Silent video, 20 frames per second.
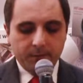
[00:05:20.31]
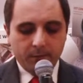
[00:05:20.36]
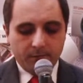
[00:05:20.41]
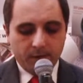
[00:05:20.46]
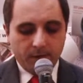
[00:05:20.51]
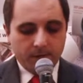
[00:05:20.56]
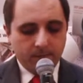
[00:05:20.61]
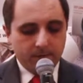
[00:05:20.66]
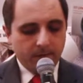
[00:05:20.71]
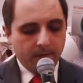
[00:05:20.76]

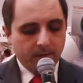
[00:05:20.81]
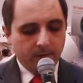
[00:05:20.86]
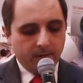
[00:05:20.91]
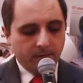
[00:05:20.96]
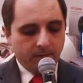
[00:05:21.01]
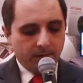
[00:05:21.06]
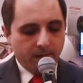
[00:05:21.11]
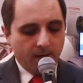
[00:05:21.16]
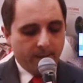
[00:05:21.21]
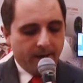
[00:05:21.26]
within
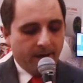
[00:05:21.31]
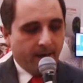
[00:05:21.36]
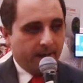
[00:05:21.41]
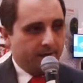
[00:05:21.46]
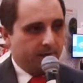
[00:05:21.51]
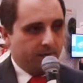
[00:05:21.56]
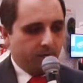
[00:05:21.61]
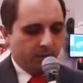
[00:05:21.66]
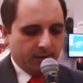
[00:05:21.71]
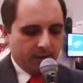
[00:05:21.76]
the
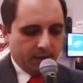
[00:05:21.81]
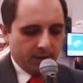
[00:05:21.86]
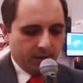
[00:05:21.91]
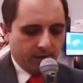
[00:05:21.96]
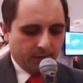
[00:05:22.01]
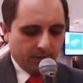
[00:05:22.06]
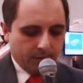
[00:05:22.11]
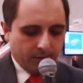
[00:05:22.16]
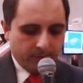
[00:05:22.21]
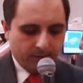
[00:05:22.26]
VMX
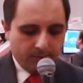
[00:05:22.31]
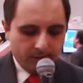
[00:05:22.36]
tradition.